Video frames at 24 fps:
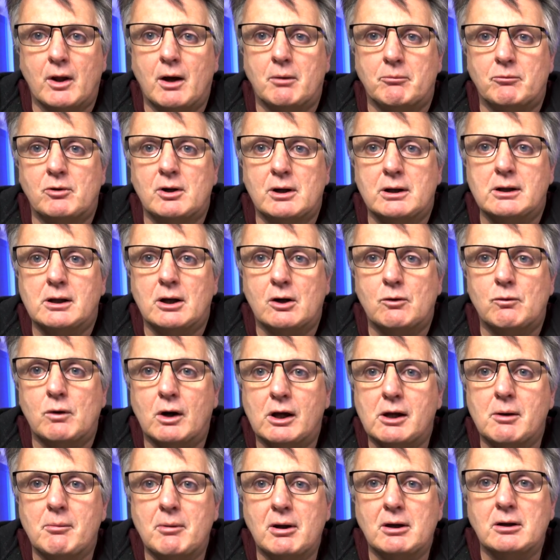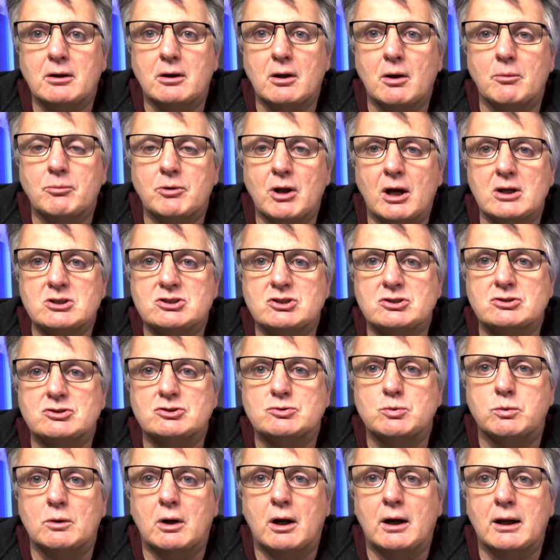I'm really going to recommend an update to
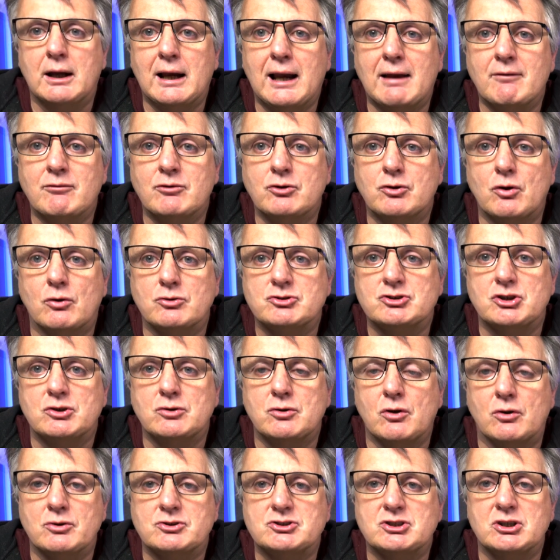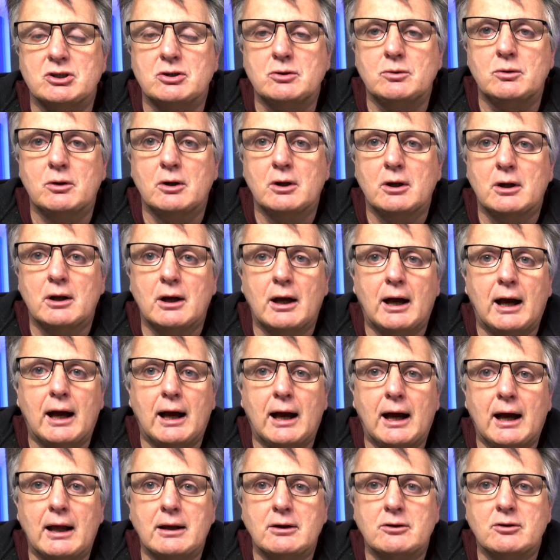11.2.2
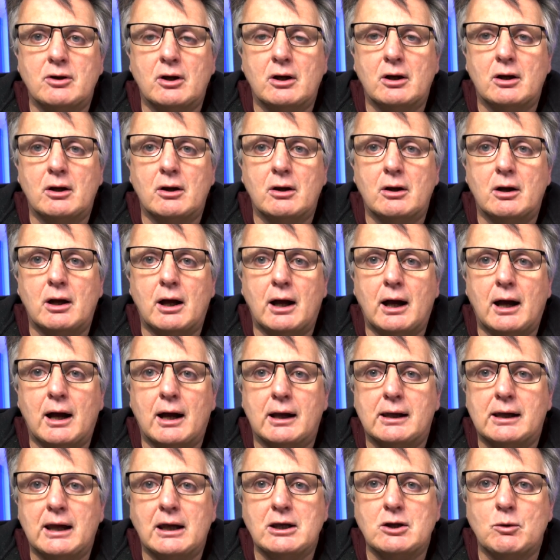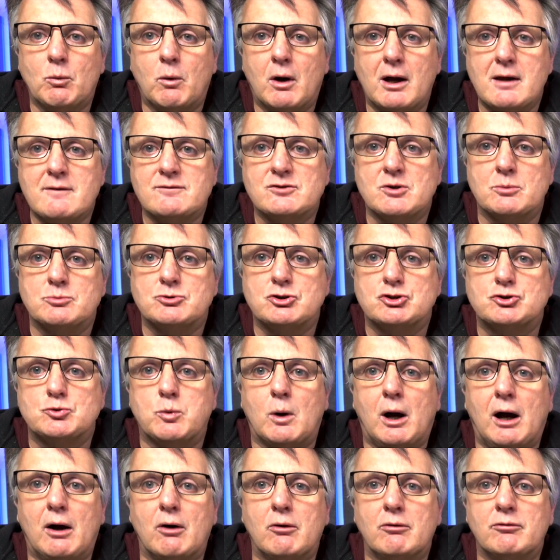and get your waves up to
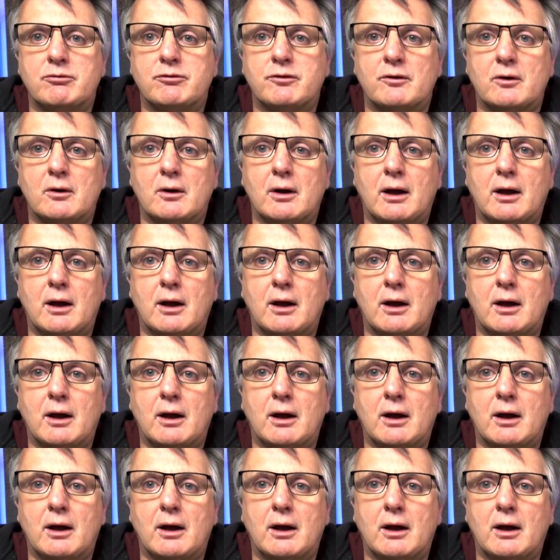12.